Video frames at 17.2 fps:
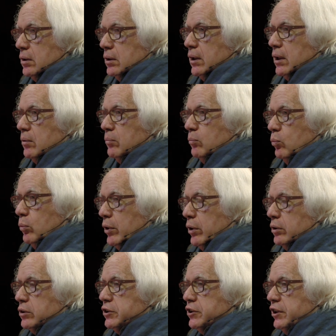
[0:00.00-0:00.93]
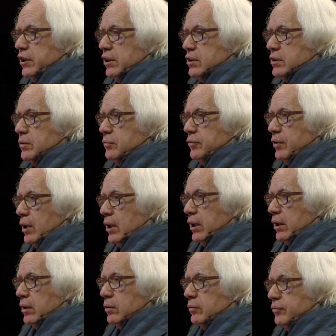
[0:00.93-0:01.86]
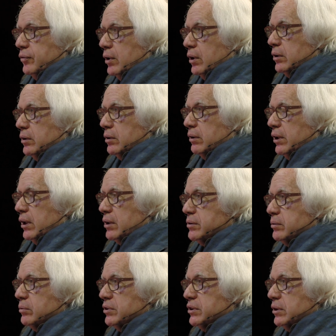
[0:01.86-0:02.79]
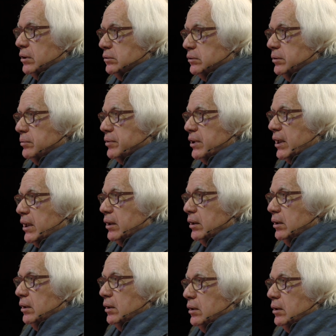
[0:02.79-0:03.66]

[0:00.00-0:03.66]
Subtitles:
That because she is defying her father, and as a result of that,